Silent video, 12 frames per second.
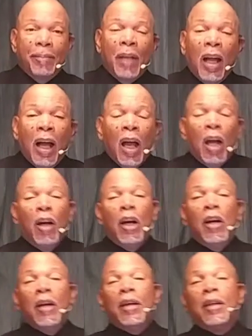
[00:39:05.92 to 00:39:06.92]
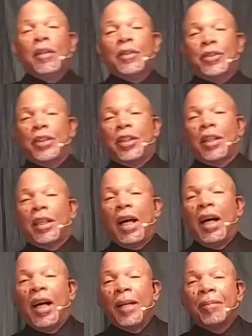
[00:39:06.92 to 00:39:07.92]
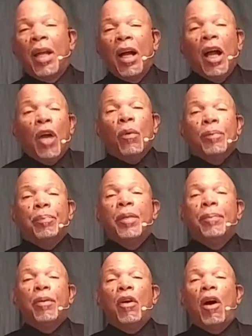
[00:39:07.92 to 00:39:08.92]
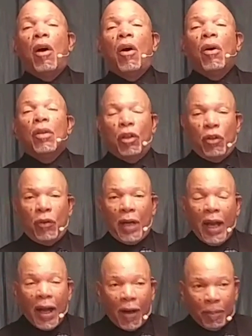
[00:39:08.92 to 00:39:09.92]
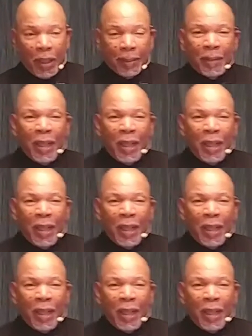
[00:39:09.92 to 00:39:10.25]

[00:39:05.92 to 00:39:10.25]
Oh, say so, God. With people all around me.